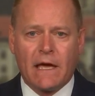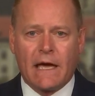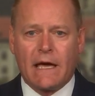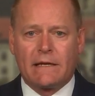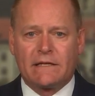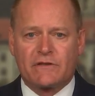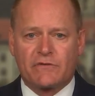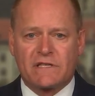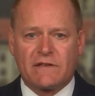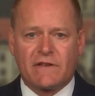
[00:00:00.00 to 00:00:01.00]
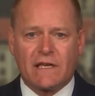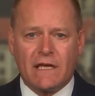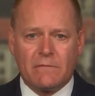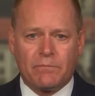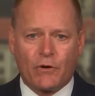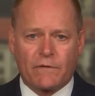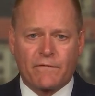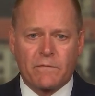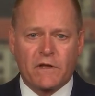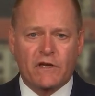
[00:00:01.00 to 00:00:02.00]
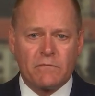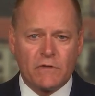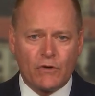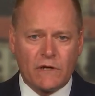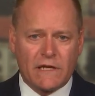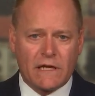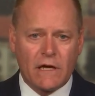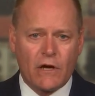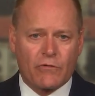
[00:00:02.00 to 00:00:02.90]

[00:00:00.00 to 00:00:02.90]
And he's receiving input from the community